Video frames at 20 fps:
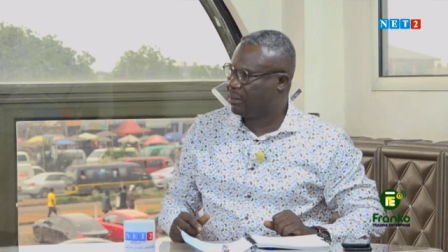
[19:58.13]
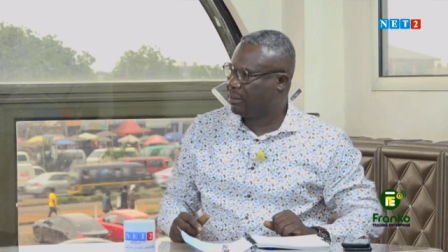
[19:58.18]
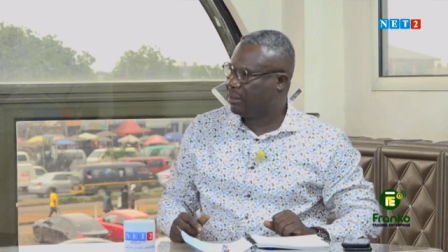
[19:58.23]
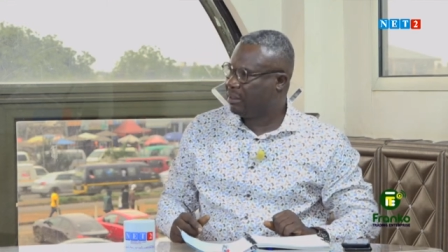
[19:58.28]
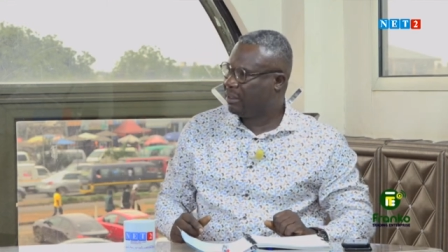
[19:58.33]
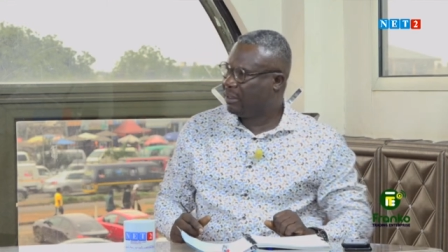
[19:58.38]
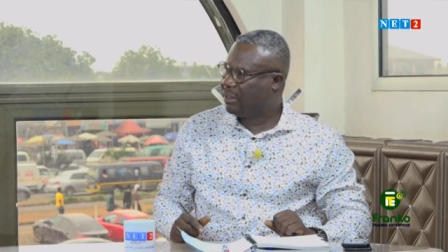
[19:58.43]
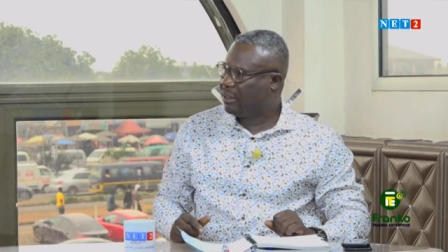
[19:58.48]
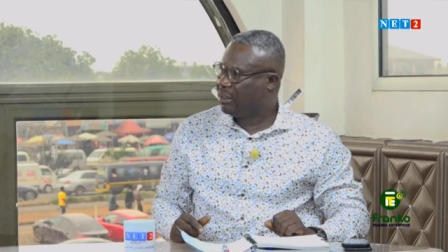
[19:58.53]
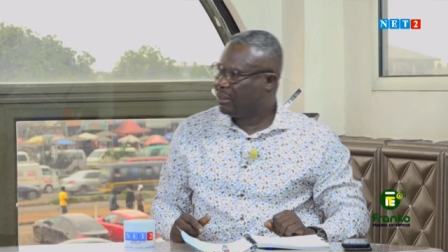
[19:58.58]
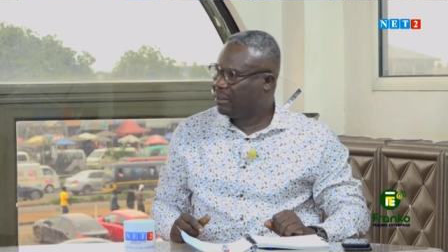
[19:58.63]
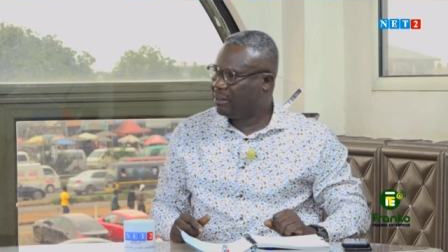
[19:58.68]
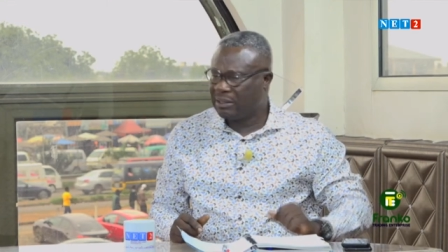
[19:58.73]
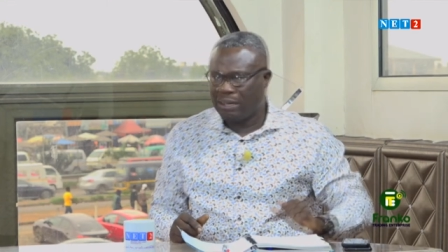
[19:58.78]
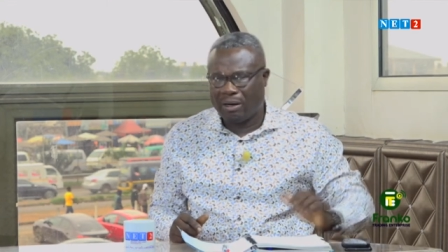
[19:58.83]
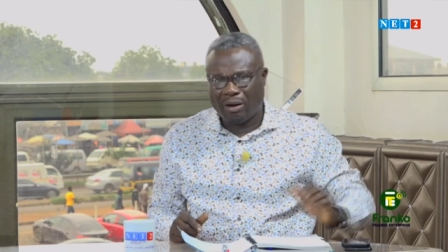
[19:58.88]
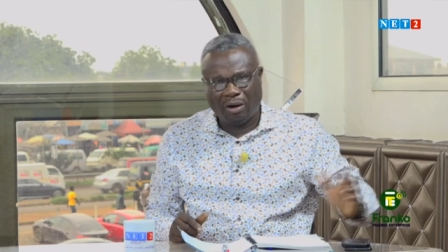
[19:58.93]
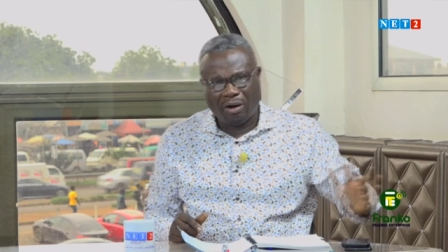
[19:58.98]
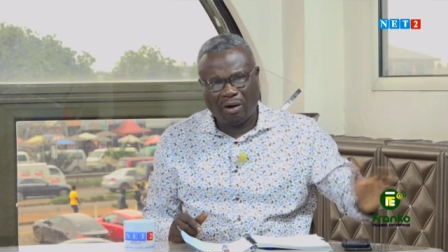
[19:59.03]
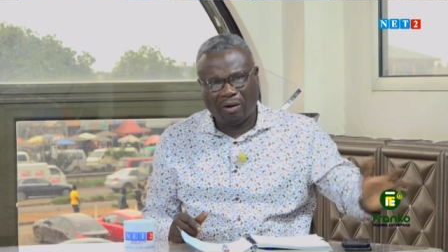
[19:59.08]
Mm.
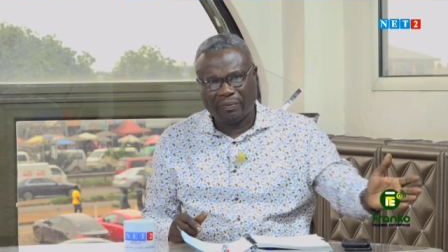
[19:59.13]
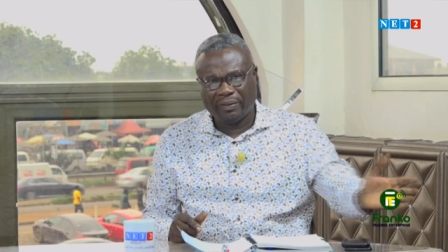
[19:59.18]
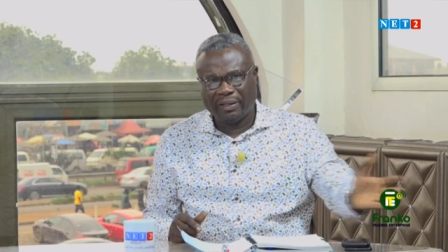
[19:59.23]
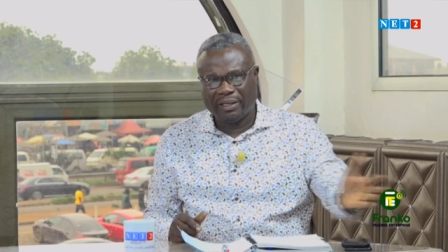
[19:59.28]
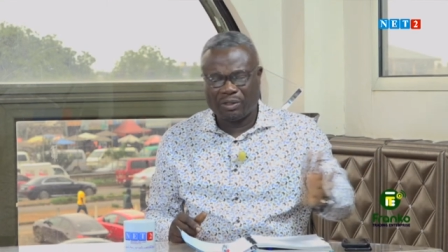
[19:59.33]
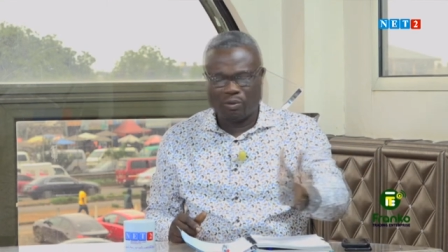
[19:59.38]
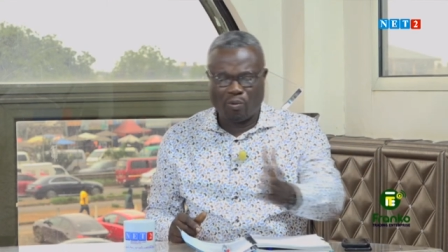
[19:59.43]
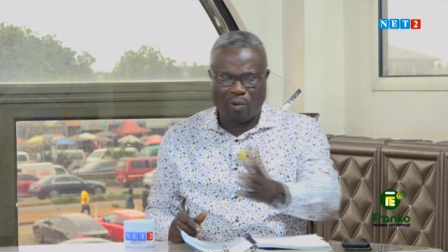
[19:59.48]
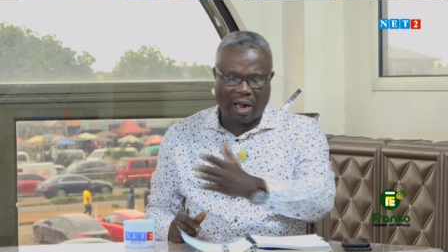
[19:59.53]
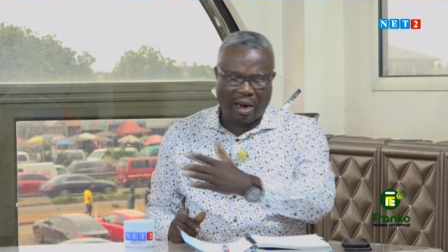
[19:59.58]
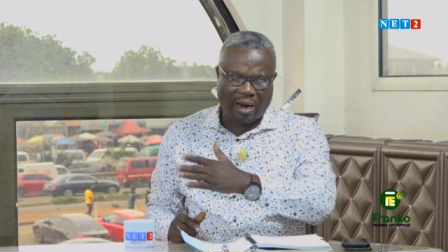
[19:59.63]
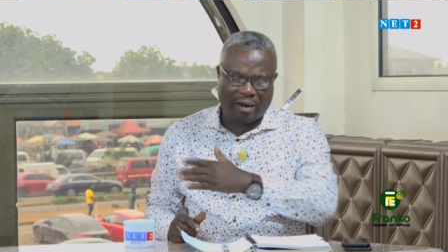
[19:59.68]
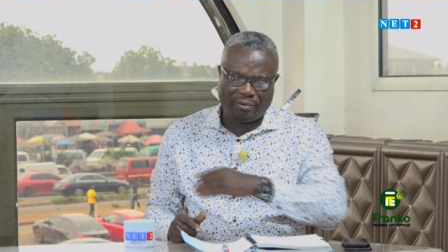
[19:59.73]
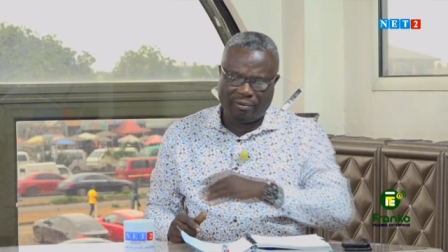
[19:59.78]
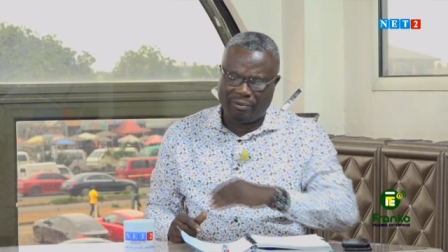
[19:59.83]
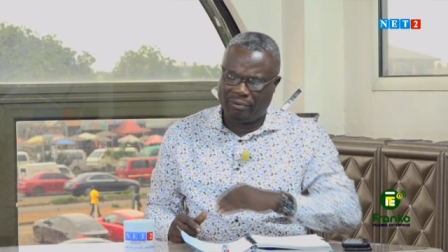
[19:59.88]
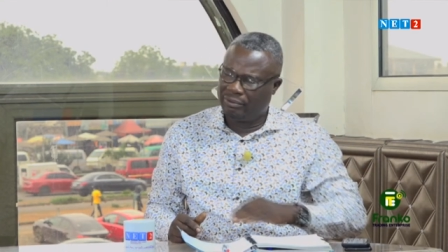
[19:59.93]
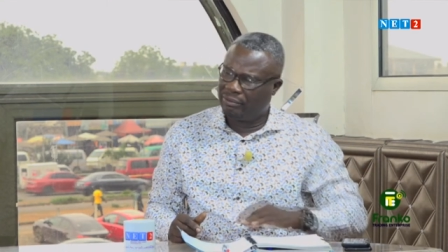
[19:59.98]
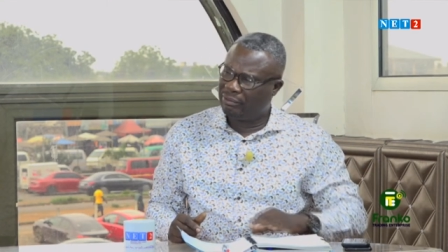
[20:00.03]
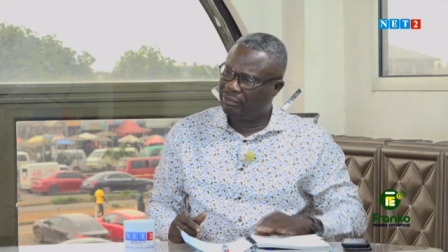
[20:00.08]
It's all this
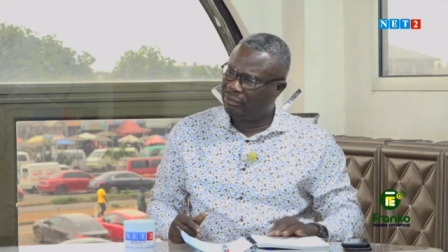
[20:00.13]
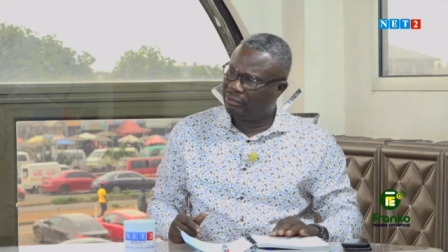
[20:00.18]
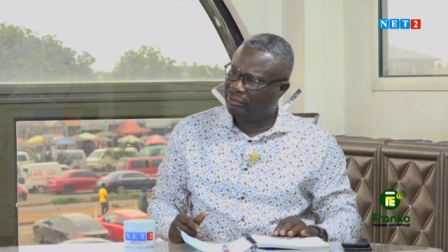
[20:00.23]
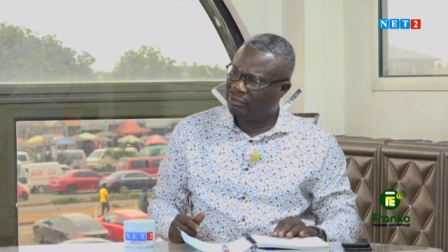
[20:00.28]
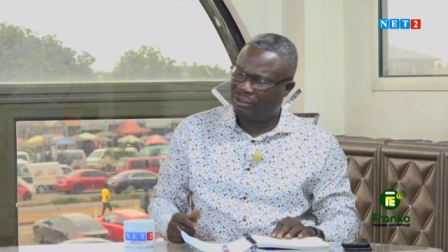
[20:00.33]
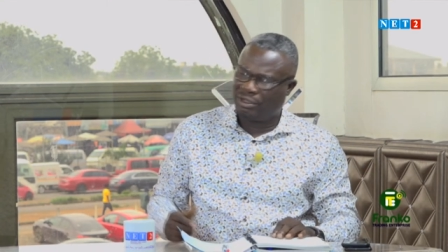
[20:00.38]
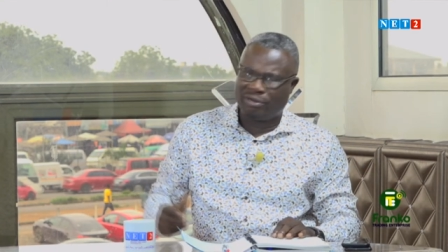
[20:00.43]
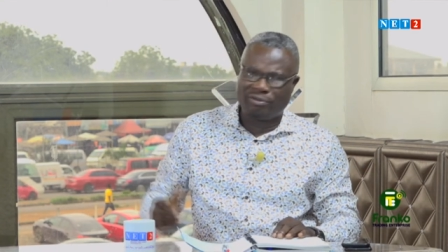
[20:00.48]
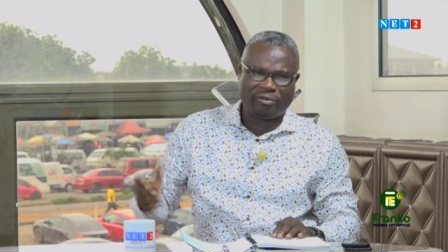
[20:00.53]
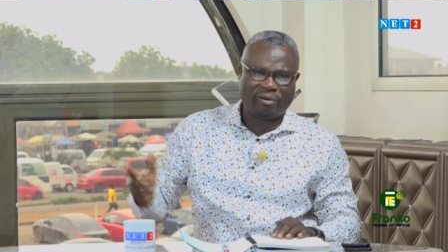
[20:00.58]
Wadu, John